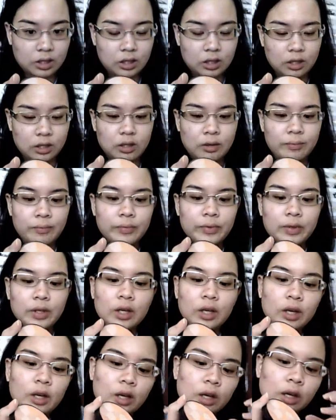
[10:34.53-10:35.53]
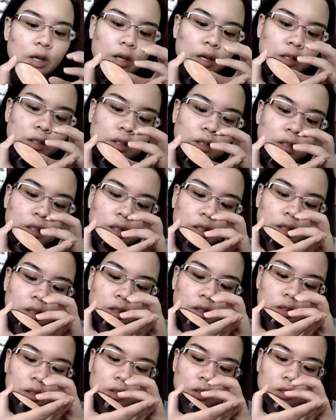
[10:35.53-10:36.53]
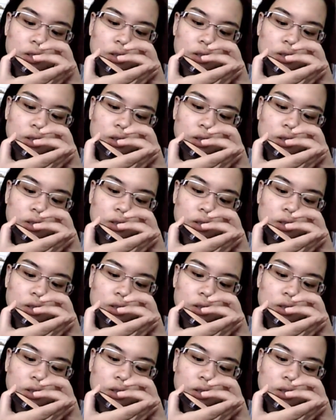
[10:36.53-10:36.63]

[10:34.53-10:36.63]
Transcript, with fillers: color. And then,